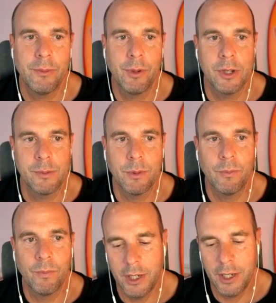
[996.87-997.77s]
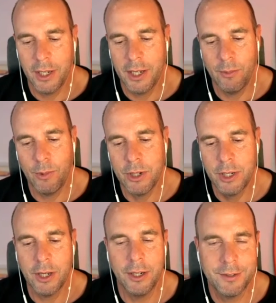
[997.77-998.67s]
posts. But again, when
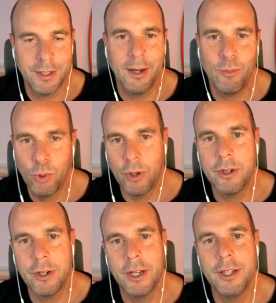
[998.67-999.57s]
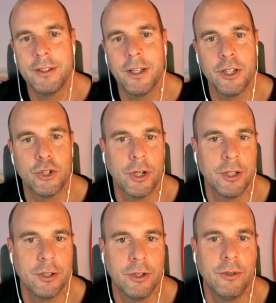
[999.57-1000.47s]
you understand what it is that you're trying to
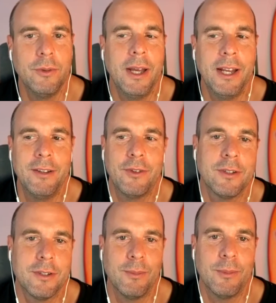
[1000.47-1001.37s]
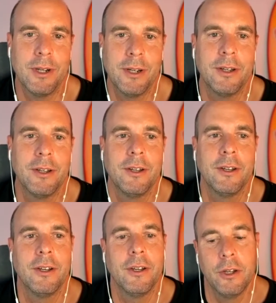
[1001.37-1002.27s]
do and you've got someone
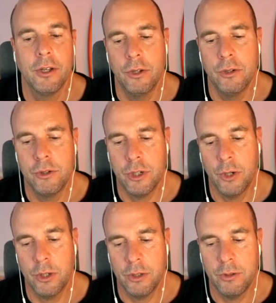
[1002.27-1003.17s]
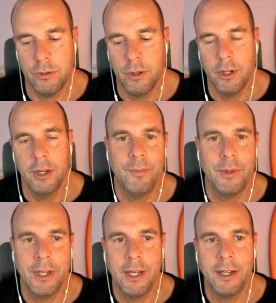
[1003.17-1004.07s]
who's showing you the
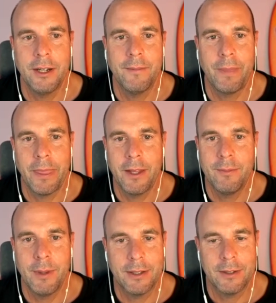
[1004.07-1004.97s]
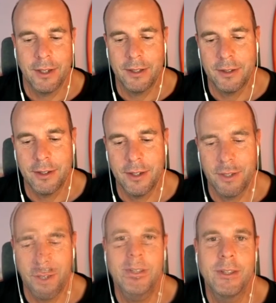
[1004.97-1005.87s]
data, it makes sense. And
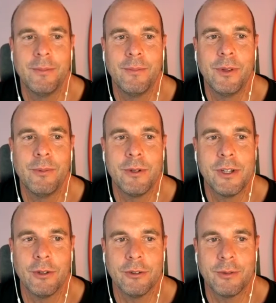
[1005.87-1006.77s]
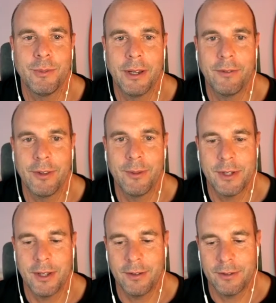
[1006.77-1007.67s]
the results speak for
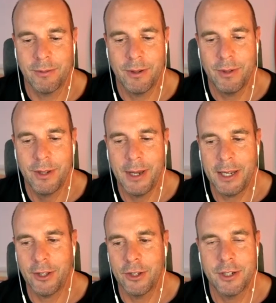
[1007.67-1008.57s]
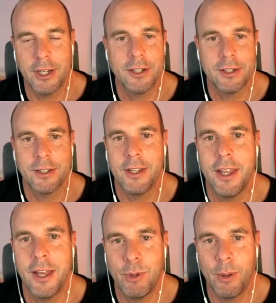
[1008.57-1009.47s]
themselves when we make those changes and then
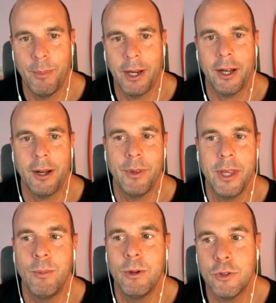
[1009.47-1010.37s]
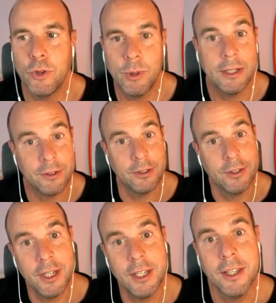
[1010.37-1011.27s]
they pop back up. It was always just
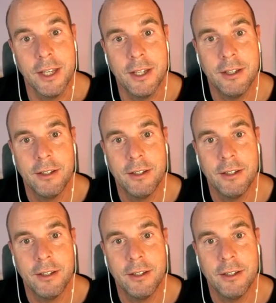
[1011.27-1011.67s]
sitting there.